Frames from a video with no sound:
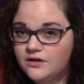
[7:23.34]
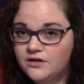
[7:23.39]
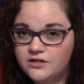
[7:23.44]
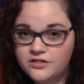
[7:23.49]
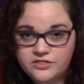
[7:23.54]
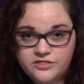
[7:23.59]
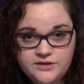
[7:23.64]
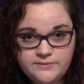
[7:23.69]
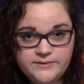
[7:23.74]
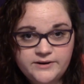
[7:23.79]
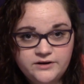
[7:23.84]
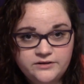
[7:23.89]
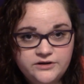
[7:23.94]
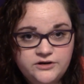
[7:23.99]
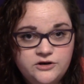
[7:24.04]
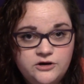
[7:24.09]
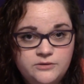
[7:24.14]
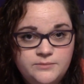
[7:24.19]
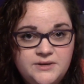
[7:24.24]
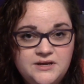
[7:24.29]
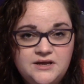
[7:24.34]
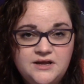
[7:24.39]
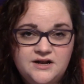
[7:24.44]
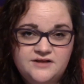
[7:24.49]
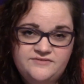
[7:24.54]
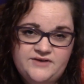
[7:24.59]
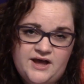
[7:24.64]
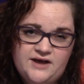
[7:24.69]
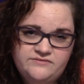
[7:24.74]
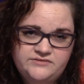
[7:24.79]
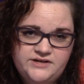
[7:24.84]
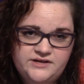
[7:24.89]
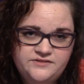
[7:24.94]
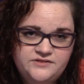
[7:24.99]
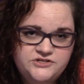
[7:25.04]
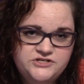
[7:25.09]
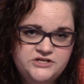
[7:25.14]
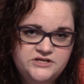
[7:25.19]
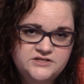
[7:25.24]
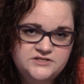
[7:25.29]
they barely know me, and I haven't had the
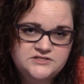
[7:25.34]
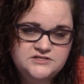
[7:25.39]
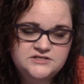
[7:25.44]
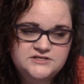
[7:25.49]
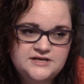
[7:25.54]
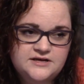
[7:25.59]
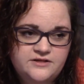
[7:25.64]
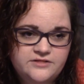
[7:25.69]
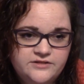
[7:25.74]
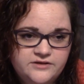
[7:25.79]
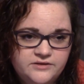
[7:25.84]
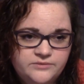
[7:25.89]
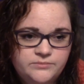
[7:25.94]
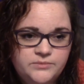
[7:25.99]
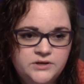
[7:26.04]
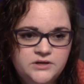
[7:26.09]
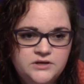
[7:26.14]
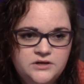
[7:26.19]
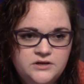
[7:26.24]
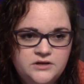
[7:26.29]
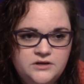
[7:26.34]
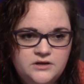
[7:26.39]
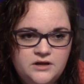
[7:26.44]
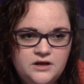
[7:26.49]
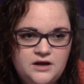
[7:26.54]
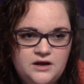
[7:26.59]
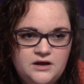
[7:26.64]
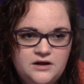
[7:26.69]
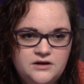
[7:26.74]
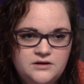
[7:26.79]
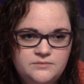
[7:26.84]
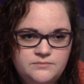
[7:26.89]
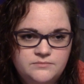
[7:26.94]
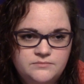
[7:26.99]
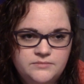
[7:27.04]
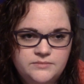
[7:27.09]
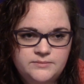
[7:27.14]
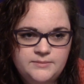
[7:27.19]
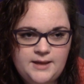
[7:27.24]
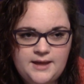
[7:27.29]
chance to tell them,
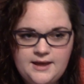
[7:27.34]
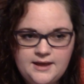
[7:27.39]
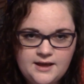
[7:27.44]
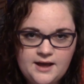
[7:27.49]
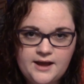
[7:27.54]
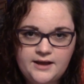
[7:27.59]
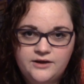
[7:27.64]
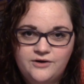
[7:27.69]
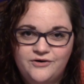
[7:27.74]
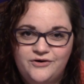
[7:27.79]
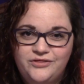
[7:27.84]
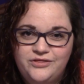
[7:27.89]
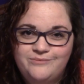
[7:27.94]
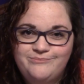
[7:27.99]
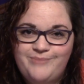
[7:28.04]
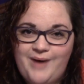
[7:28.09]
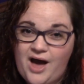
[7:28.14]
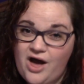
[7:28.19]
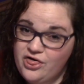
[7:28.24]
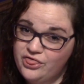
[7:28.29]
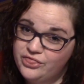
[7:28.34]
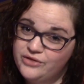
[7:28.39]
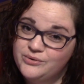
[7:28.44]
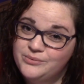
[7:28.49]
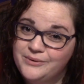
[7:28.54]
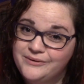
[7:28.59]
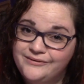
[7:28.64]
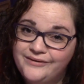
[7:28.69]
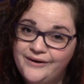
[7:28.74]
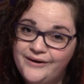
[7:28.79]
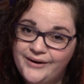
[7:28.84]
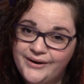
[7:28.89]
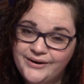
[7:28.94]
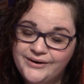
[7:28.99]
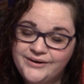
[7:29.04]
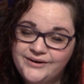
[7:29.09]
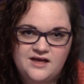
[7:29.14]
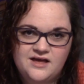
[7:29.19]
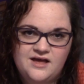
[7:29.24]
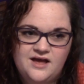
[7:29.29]
hey, I go to the bathroom a lot.
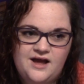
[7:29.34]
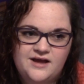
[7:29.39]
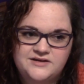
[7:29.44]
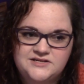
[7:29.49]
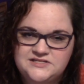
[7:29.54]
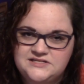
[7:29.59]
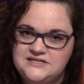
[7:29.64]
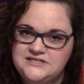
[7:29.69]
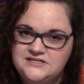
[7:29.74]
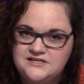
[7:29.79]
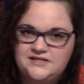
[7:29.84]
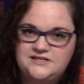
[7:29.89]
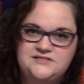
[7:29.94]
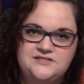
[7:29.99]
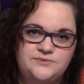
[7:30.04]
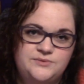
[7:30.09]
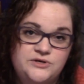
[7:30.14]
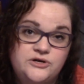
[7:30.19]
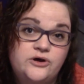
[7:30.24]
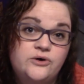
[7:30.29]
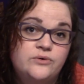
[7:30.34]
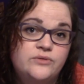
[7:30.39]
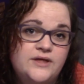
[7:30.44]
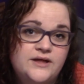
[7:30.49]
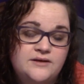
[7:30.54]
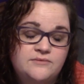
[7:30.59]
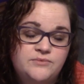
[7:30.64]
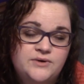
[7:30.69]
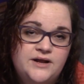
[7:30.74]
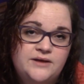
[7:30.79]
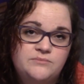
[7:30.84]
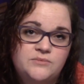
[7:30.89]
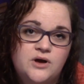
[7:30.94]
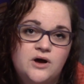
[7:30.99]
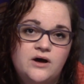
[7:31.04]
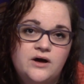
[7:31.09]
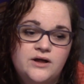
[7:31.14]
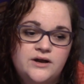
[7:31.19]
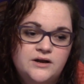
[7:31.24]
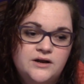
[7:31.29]
I just need to let someone know that when I'm
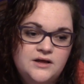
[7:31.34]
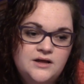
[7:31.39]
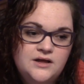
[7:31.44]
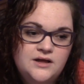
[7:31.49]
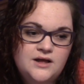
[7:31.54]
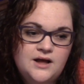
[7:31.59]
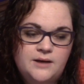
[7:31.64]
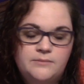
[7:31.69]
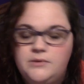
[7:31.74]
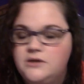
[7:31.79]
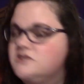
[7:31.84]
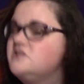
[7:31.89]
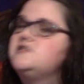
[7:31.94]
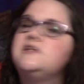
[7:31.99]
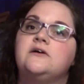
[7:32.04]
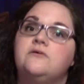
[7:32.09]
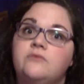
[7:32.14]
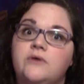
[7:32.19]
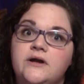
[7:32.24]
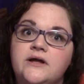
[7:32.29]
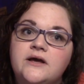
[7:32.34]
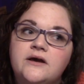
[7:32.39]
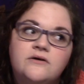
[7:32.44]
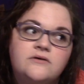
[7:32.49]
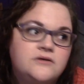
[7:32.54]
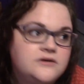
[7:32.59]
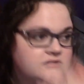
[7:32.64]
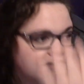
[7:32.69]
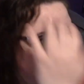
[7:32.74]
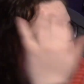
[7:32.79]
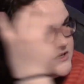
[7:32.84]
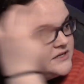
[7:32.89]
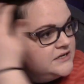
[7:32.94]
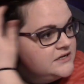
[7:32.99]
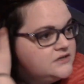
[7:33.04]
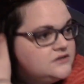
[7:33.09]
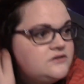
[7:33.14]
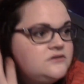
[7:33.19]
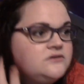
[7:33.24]
gone, I'm not just, like, running out and just, like,